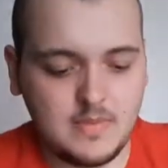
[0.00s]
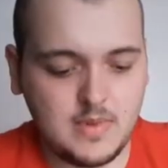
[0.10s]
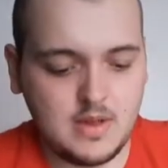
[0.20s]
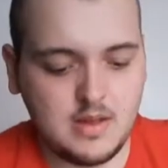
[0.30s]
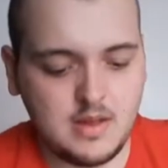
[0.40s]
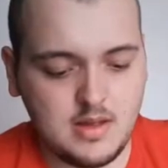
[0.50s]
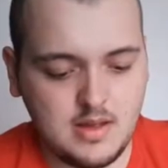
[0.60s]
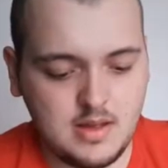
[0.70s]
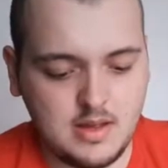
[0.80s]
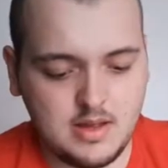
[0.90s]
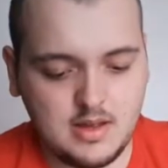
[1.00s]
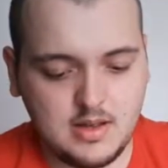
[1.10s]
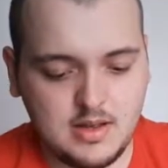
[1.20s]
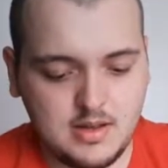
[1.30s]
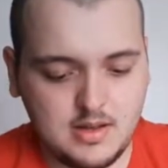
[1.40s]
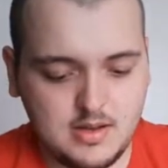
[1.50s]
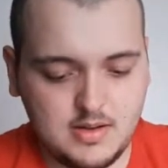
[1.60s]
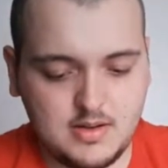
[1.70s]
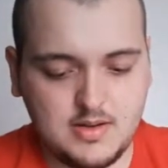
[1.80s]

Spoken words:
[no speech]